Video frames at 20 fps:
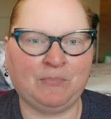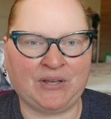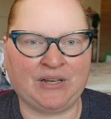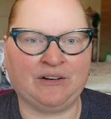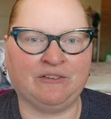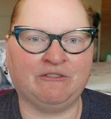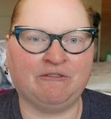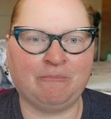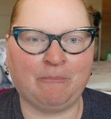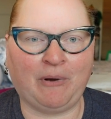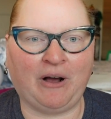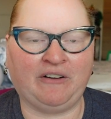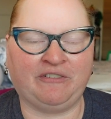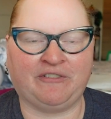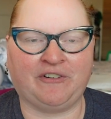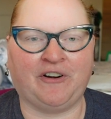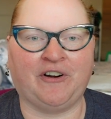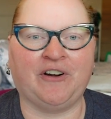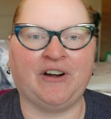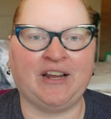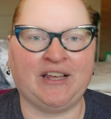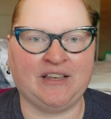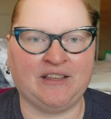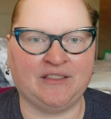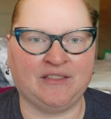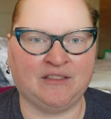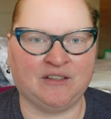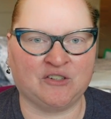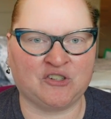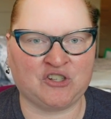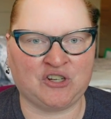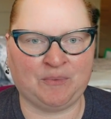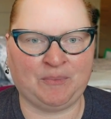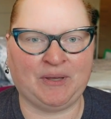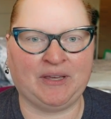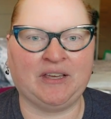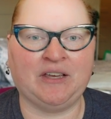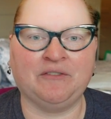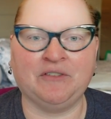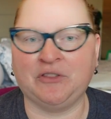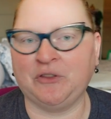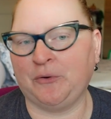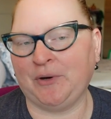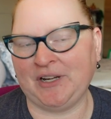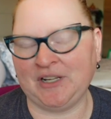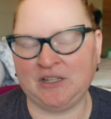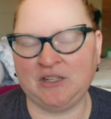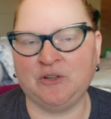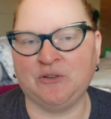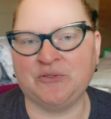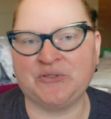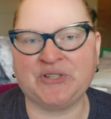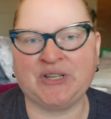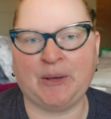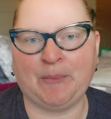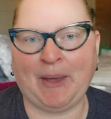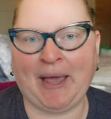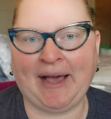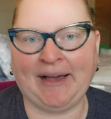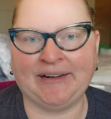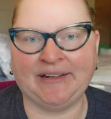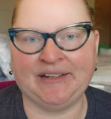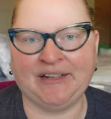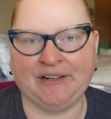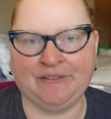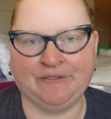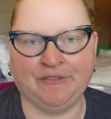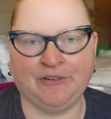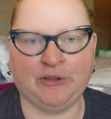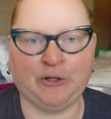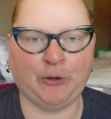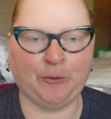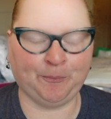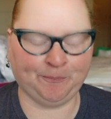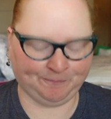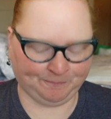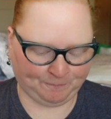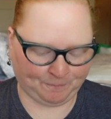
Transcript: bit of buffer in the shipping, even though I used a padded envelope.